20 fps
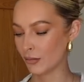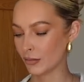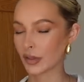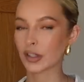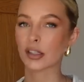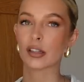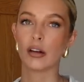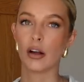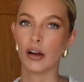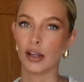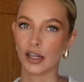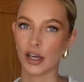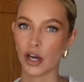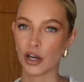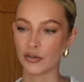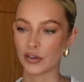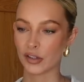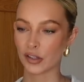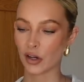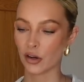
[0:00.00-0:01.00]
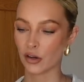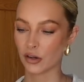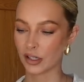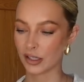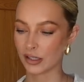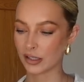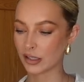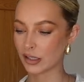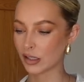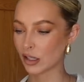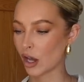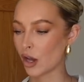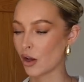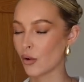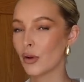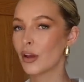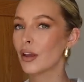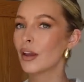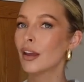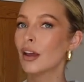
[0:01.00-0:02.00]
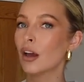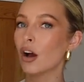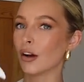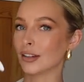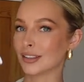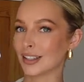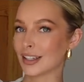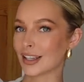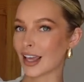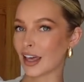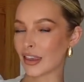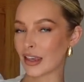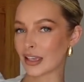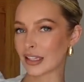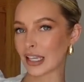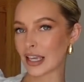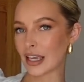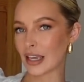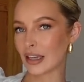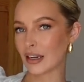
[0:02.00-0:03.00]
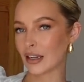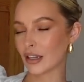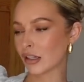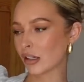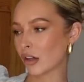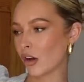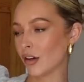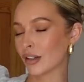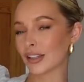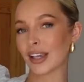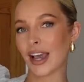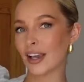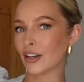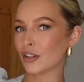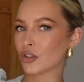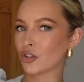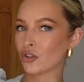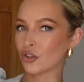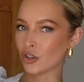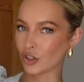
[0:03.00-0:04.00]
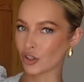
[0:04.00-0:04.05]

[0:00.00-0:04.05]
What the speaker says: slightly oversized, so I did get this in a size extra